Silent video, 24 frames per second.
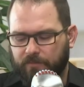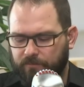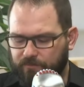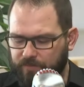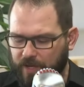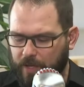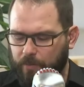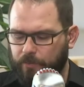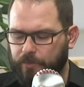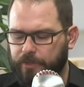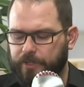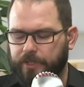
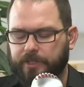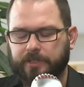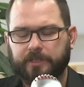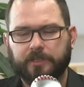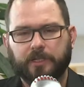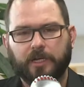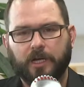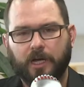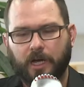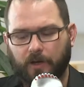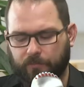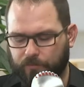
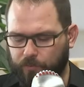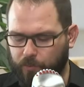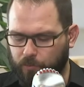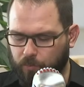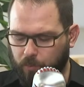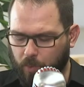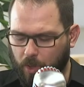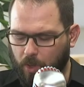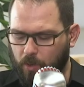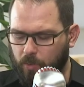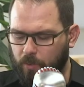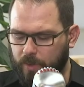founder of
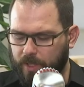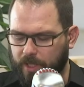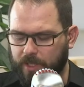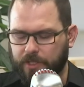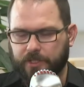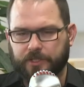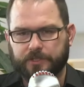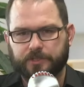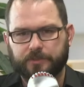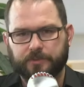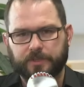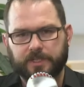Grow
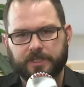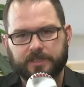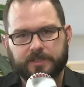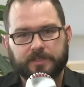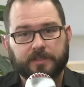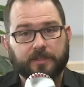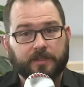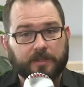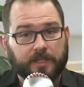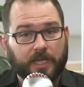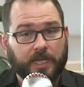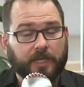
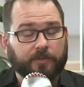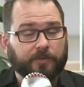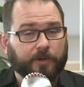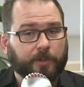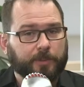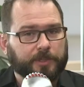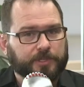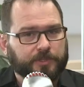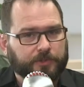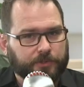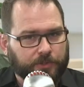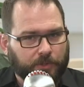Industries. Thank you
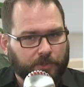very much for